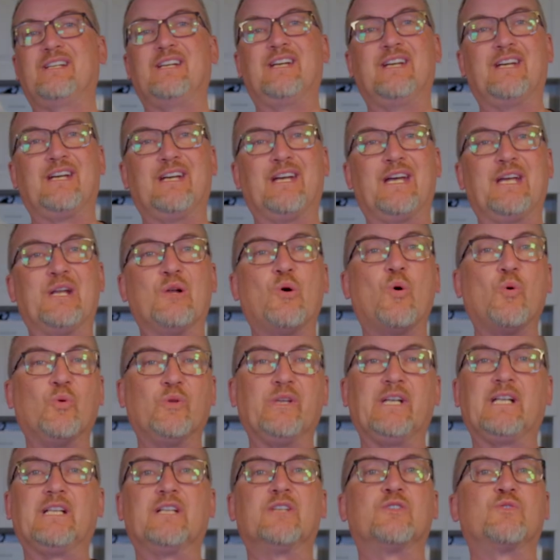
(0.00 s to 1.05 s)
an Old
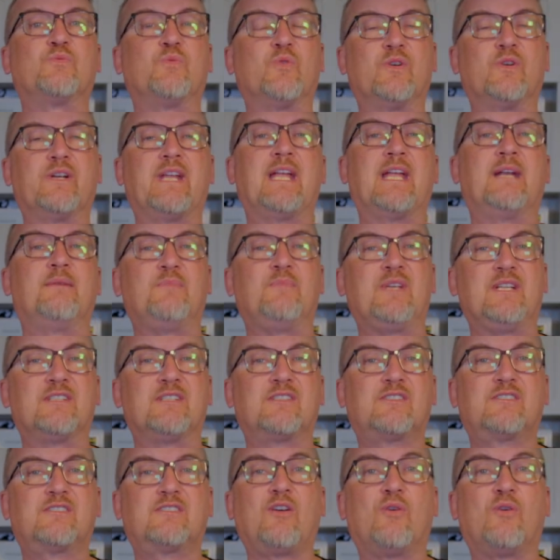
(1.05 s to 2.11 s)
English word and it means
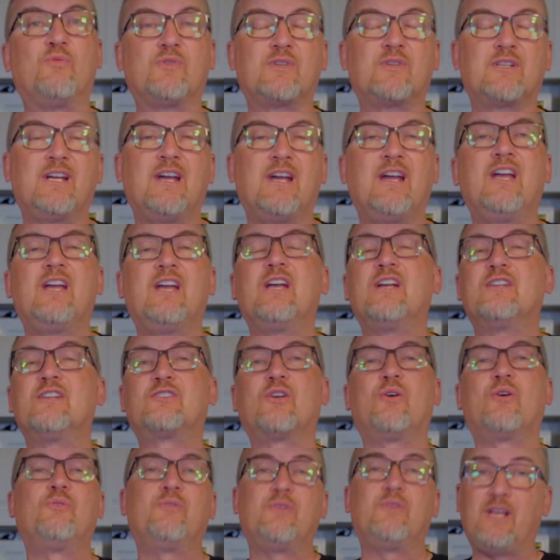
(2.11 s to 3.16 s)
soaked.
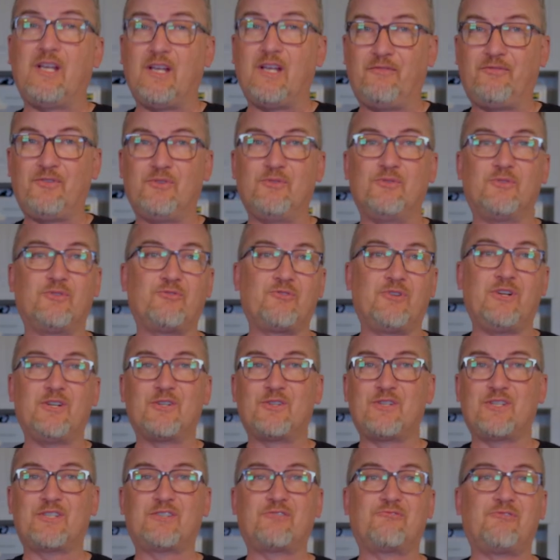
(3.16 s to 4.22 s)
So if you agree or
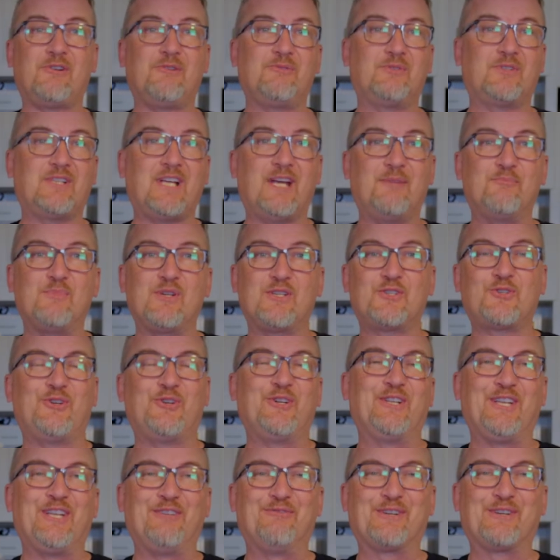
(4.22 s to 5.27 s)
disagree with that, make sure
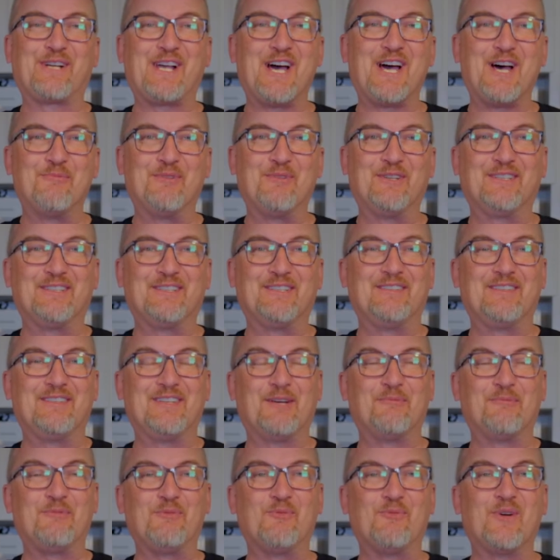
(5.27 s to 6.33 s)
you leave a comment to
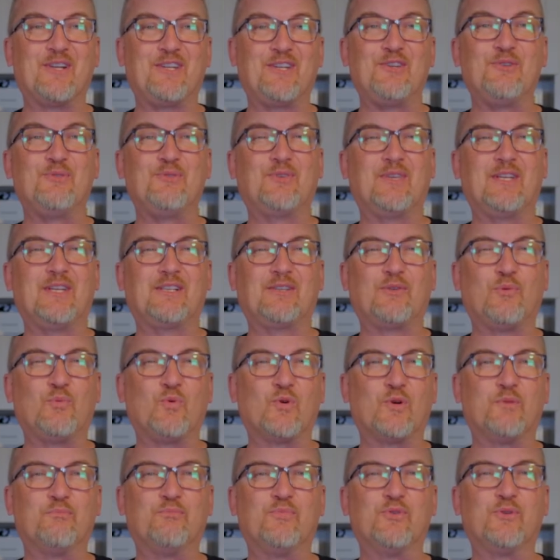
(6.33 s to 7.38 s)
tell me what you think the
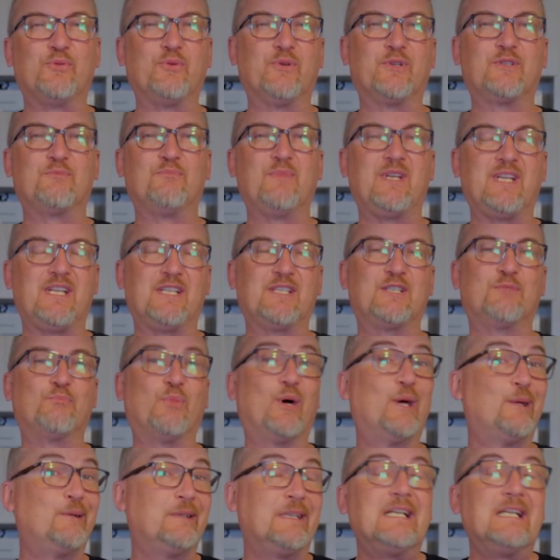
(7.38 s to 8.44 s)
word Brewis means.
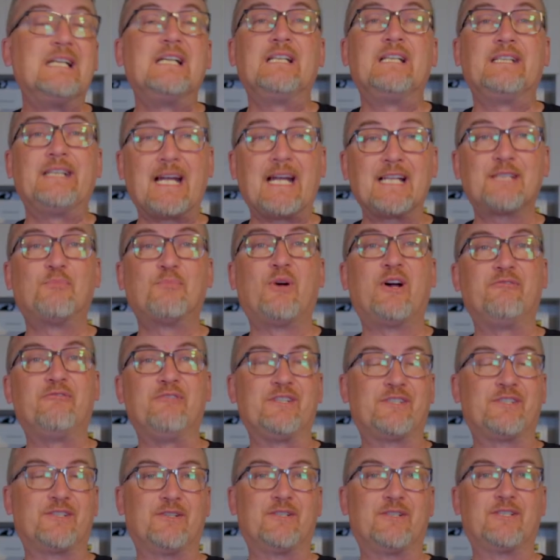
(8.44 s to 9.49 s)
But that's my
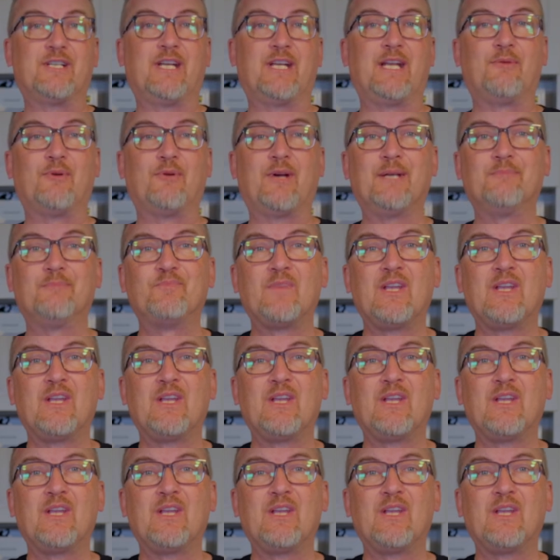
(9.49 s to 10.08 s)
research anyway.